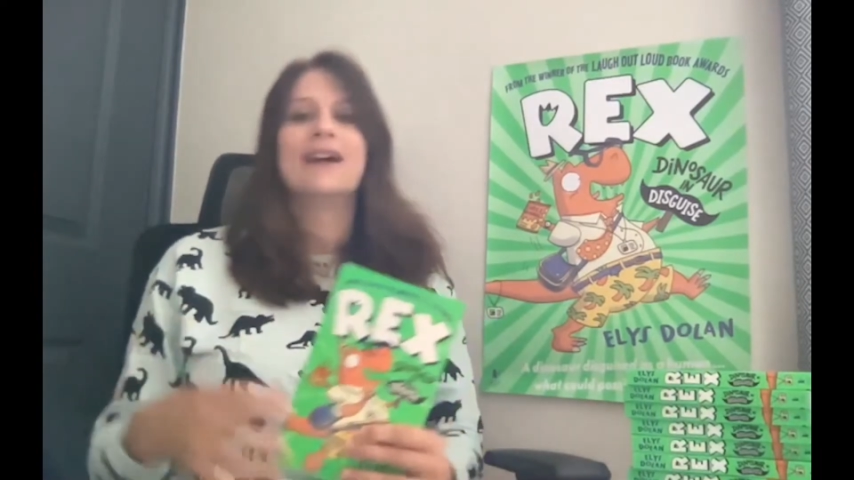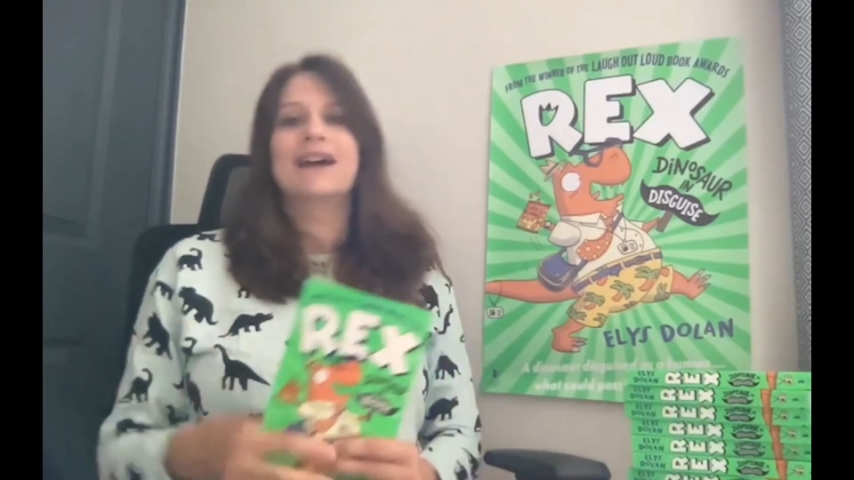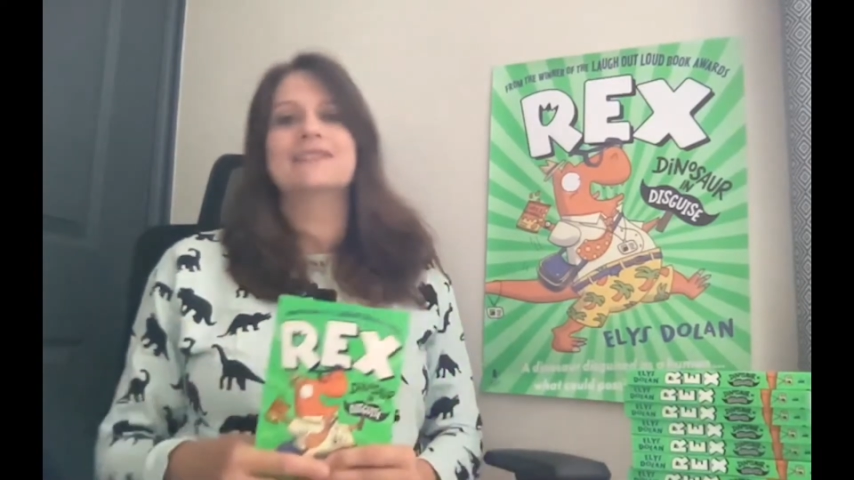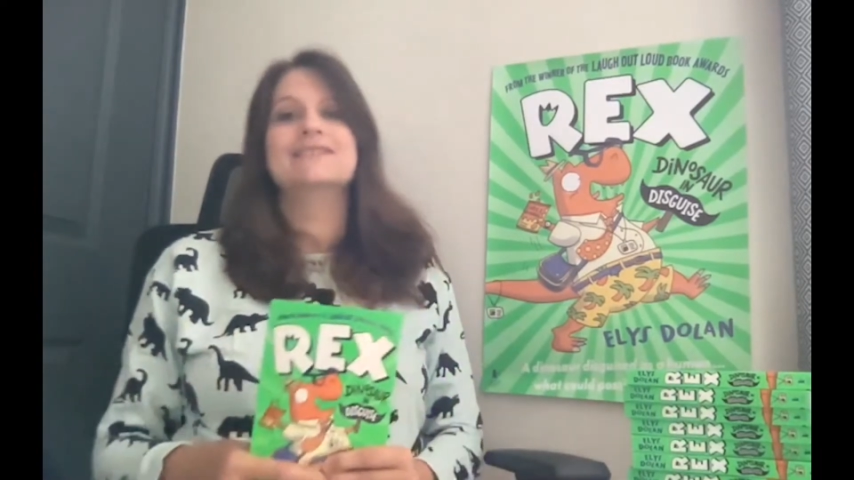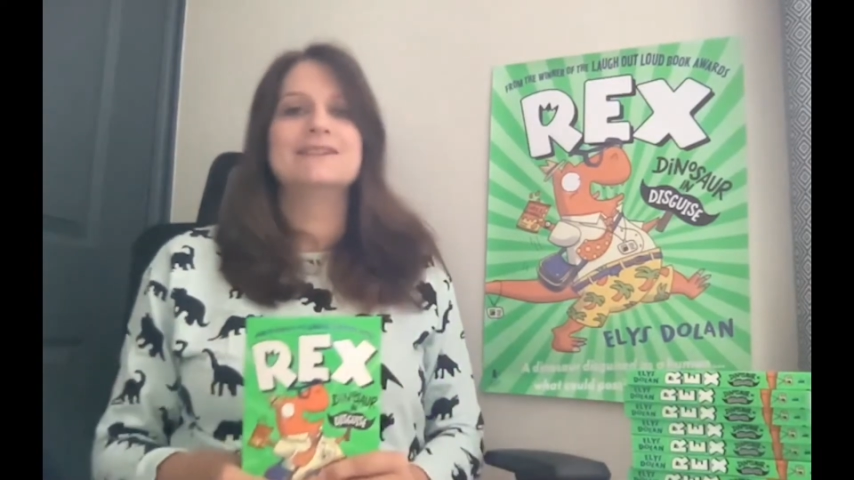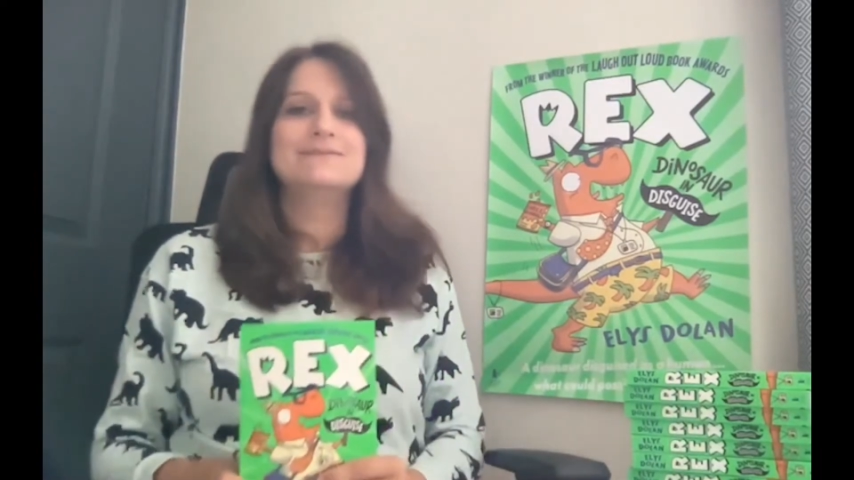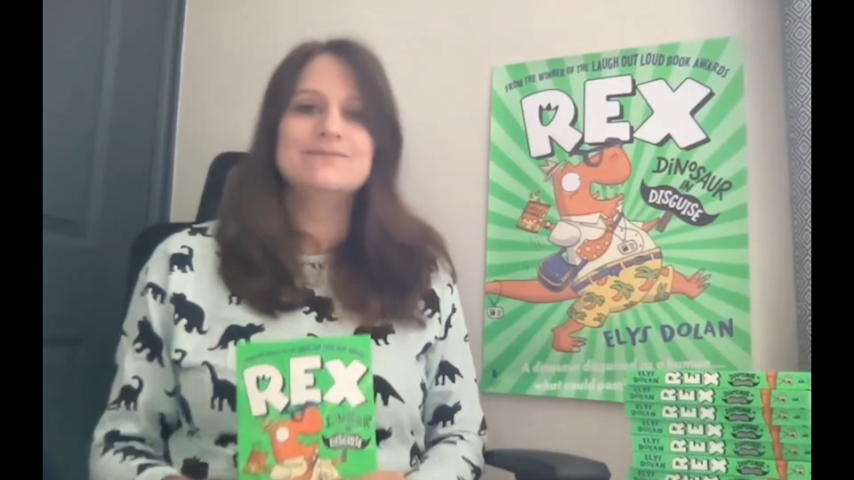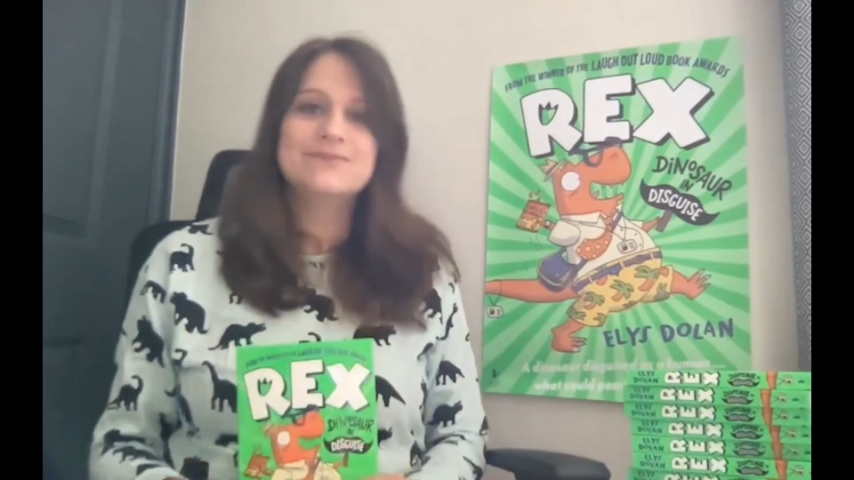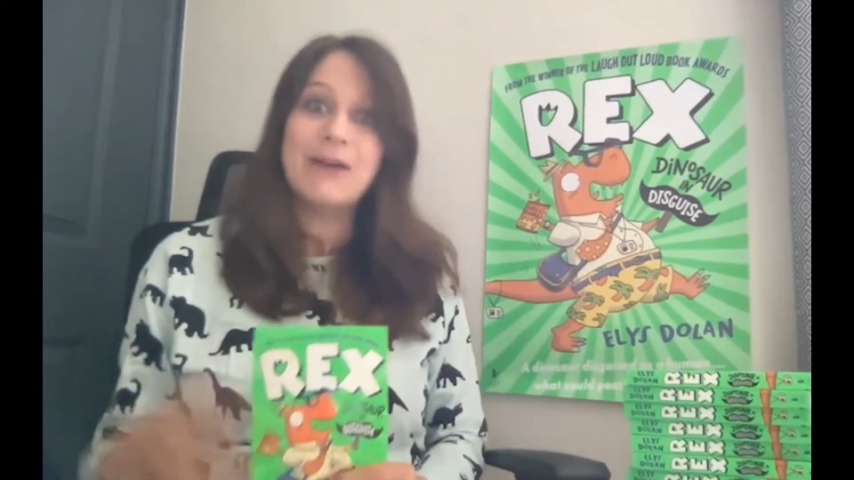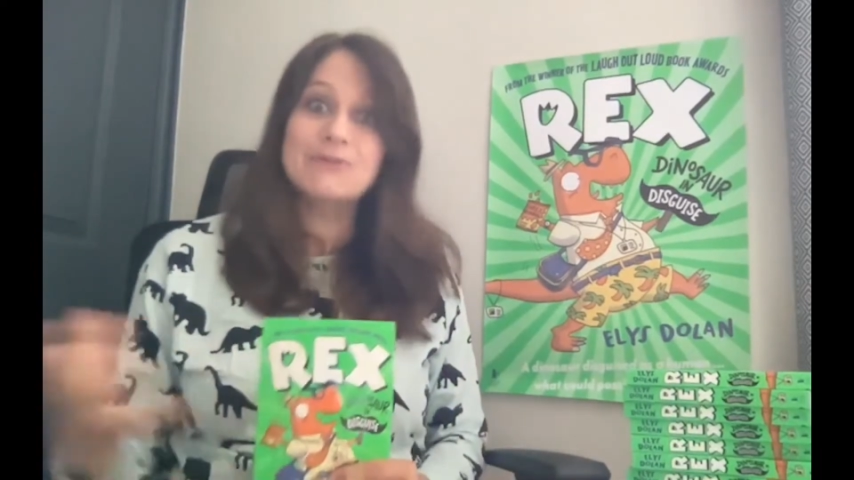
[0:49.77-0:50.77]
And
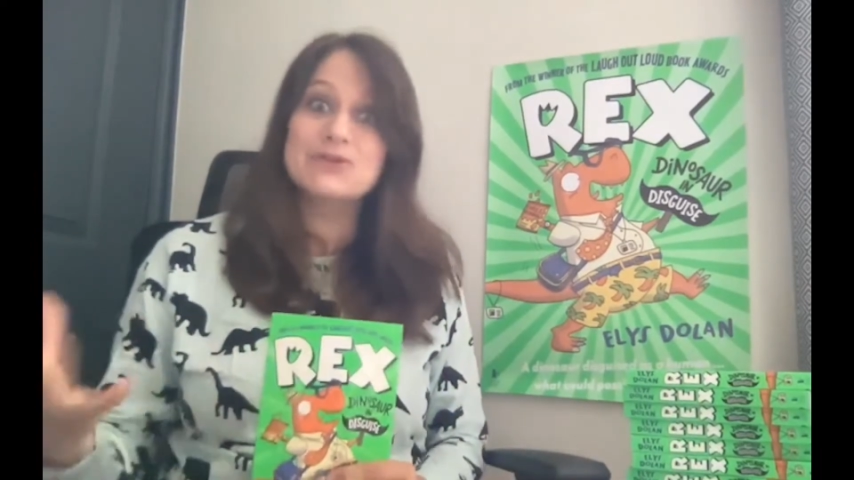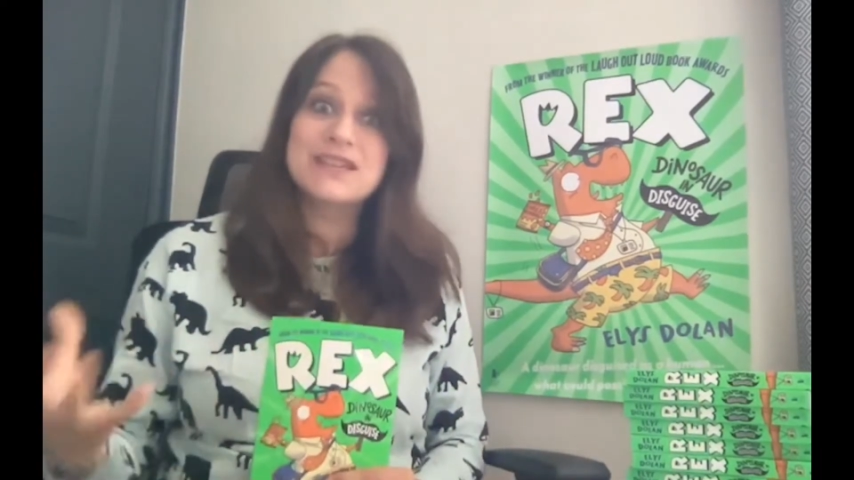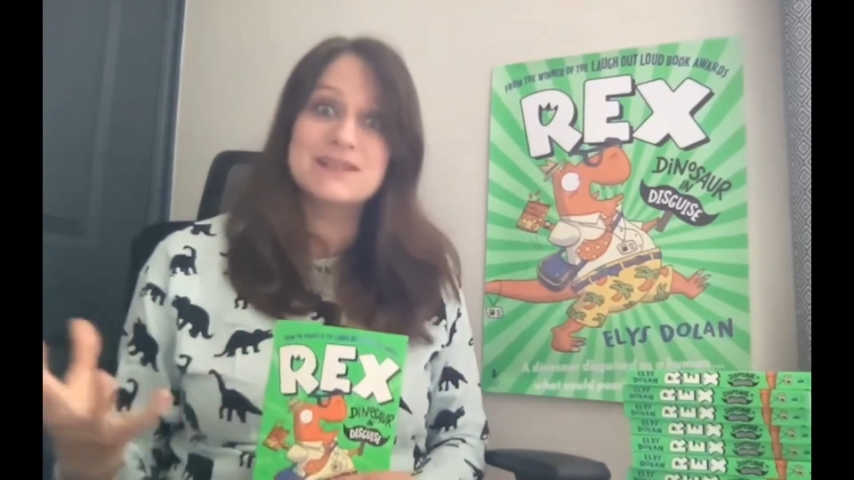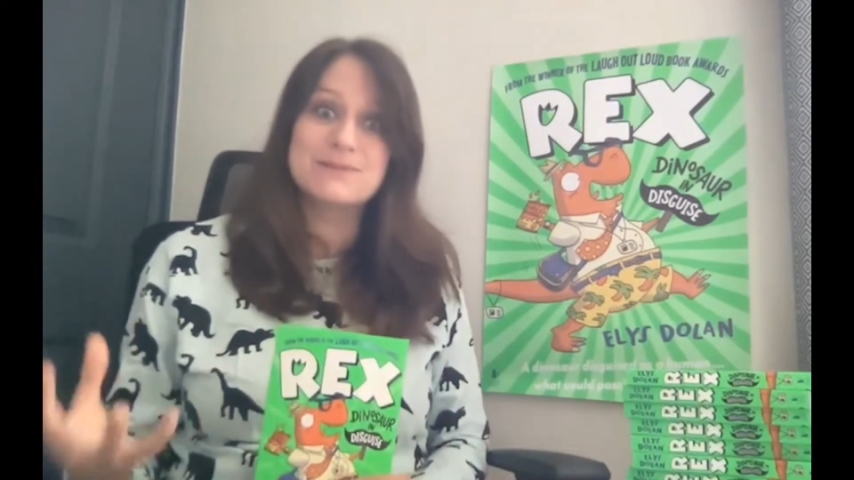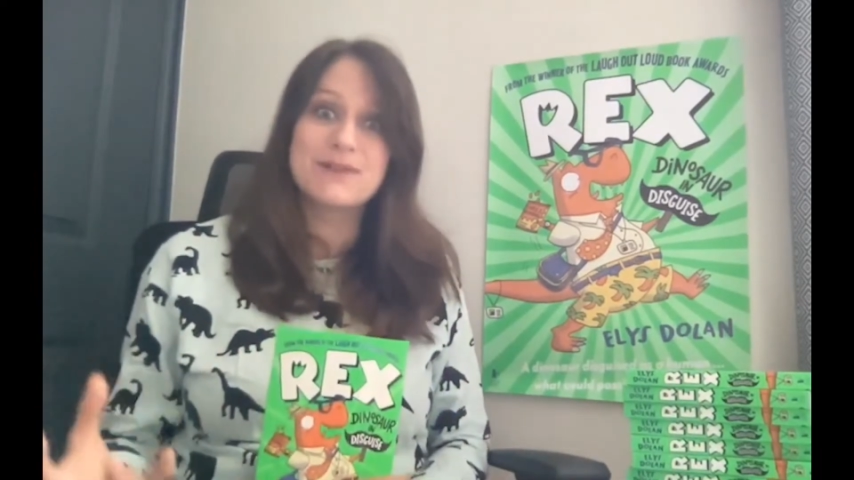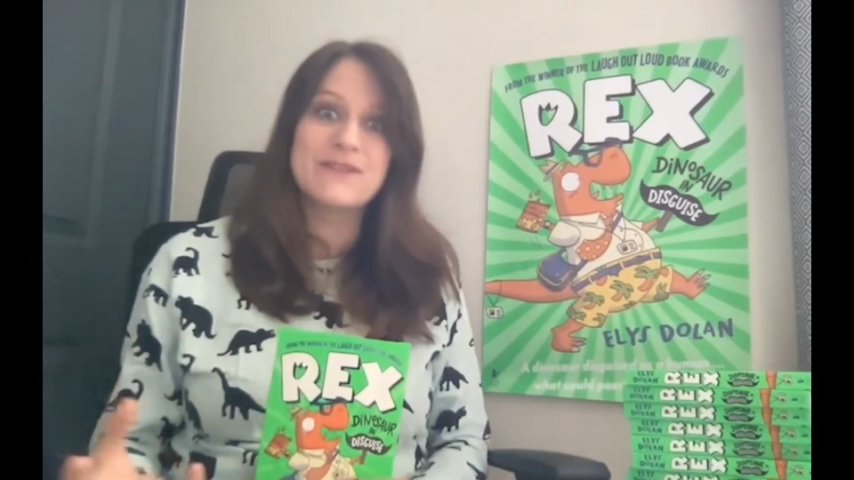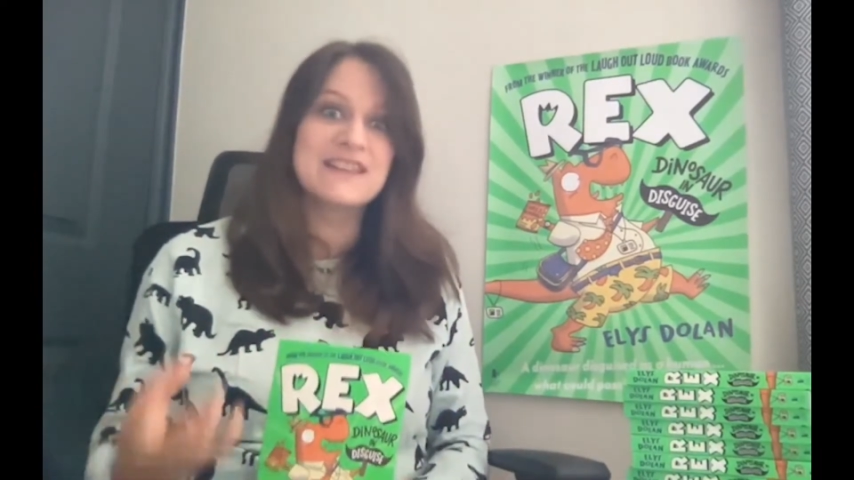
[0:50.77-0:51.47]
that was the thing